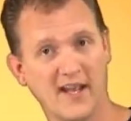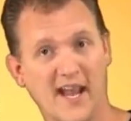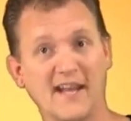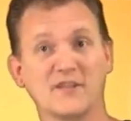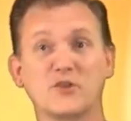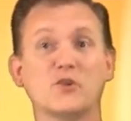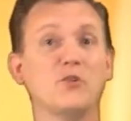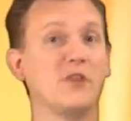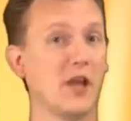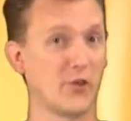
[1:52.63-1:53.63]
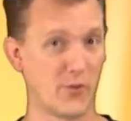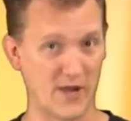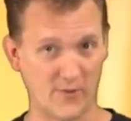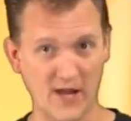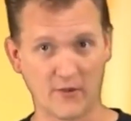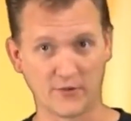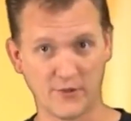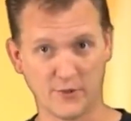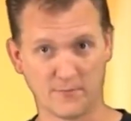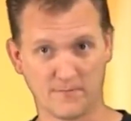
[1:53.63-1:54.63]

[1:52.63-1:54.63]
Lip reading: And it's true the other way around too.